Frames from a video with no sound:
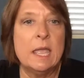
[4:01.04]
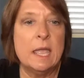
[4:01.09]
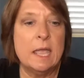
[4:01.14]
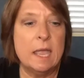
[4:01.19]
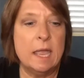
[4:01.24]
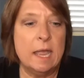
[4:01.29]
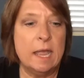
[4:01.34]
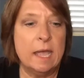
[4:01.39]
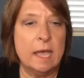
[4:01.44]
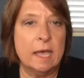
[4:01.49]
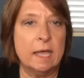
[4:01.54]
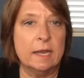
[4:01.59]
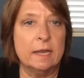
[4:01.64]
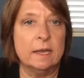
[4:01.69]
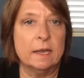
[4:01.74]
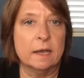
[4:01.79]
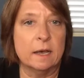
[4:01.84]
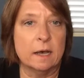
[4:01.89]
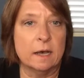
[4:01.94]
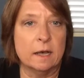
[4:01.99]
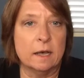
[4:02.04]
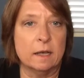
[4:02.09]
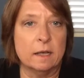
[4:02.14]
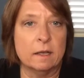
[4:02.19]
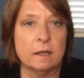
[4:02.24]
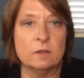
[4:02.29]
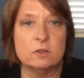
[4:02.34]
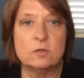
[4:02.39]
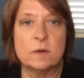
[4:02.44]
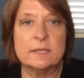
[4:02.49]
and
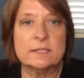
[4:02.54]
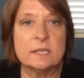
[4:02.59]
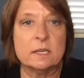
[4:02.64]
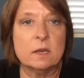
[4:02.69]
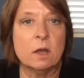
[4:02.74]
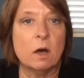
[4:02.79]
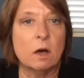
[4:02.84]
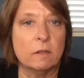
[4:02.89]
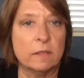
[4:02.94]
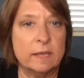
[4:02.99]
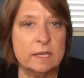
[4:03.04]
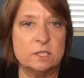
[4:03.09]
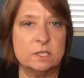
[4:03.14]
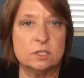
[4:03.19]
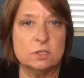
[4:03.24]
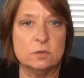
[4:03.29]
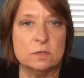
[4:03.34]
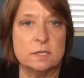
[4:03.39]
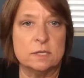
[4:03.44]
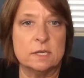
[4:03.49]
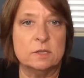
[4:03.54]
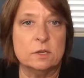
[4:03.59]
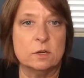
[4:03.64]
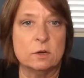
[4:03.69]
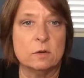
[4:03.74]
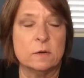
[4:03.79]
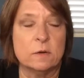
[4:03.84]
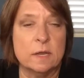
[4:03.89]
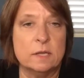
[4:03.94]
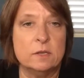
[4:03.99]
addressing all the issues in
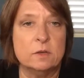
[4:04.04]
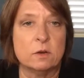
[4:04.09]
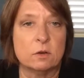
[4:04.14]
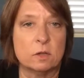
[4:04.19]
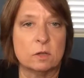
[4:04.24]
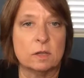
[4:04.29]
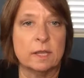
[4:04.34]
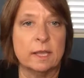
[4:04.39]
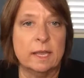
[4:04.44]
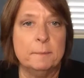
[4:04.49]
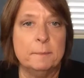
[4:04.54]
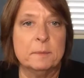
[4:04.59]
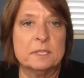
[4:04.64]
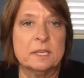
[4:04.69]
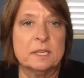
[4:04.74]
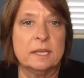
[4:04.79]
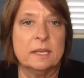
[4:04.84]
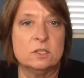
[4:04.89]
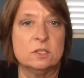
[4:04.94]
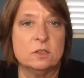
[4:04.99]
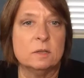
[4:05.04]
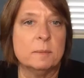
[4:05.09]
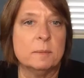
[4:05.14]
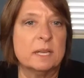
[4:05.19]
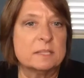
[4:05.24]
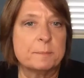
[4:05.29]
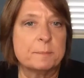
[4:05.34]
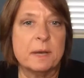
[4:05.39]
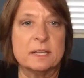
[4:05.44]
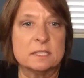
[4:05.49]
your claim to get you the
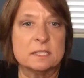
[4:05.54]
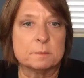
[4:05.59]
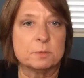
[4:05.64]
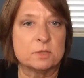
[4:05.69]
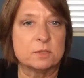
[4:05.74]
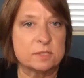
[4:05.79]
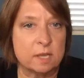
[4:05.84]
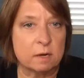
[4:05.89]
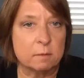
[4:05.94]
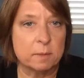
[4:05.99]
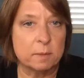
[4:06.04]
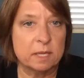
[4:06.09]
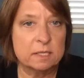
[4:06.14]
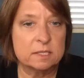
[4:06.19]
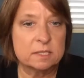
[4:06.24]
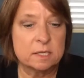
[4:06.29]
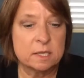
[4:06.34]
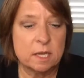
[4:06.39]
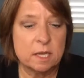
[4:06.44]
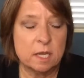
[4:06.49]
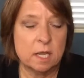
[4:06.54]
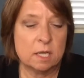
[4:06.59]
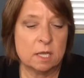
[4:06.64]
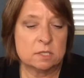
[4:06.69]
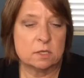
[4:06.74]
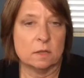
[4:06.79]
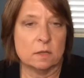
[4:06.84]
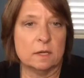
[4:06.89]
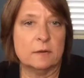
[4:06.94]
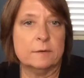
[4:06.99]
best possible settlement.
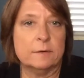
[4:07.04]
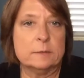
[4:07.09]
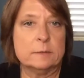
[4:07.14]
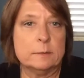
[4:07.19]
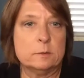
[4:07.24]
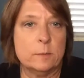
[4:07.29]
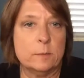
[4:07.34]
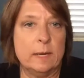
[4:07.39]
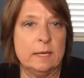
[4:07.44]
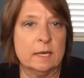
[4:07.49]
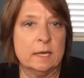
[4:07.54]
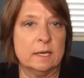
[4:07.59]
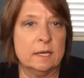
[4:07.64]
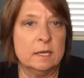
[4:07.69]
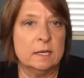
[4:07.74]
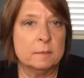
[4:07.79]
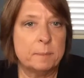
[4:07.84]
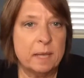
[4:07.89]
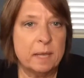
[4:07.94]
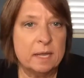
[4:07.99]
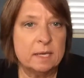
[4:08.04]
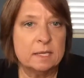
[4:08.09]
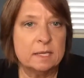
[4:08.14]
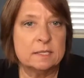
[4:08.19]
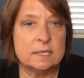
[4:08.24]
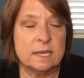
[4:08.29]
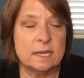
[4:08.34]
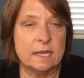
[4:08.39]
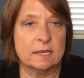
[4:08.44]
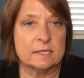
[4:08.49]
So the difference between an
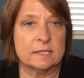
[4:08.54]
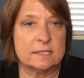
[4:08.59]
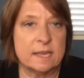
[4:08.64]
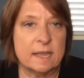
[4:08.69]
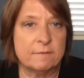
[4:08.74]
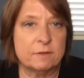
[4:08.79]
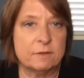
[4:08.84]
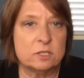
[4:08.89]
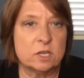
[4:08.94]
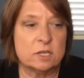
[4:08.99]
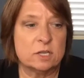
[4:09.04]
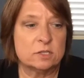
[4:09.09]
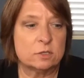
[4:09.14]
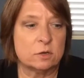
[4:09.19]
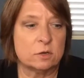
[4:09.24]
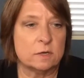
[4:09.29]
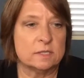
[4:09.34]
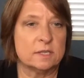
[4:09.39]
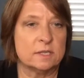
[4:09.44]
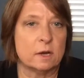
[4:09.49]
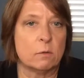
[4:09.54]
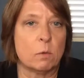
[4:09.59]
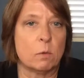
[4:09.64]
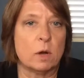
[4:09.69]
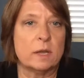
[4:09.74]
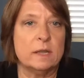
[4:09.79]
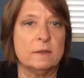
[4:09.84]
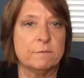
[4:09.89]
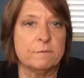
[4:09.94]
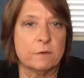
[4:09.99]
independent and a staff adjuster is they're
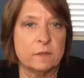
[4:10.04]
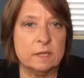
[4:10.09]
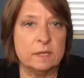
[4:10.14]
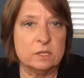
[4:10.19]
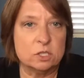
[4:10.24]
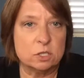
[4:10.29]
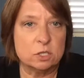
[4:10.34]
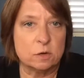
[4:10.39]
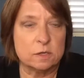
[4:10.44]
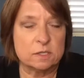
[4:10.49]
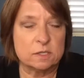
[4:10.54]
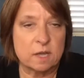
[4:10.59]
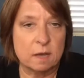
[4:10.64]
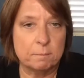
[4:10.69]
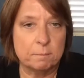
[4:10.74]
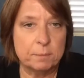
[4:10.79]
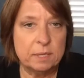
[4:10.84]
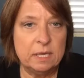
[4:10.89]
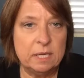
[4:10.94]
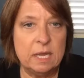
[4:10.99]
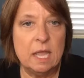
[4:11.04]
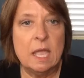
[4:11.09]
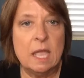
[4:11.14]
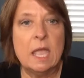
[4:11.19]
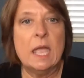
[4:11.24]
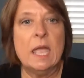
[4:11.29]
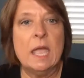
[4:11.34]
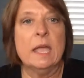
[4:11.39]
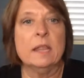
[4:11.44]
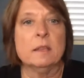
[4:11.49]
working for the insurance company
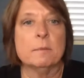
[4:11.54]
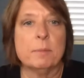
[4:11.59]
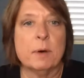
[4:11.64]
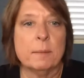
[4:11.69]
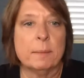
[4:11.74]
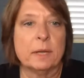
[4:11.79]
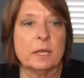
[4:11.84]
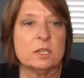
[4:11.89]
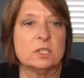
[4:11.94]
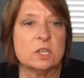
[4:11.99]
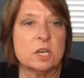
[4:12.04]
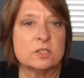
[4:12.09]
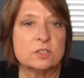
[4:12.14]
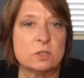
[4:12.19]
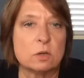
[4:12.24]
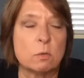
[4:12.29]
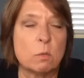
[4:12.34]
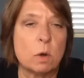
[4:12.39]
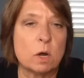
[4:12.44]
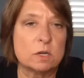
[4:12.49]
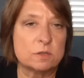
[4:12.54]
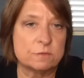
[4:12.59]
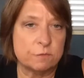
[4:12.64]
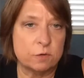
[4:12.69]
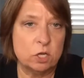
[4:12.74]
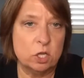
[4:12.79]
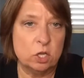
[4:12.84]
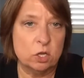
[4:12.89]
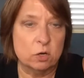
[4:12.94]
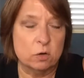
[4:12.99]
and the public adjuster works for
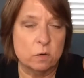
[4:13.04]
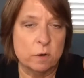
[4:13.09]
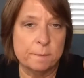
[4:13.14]
you.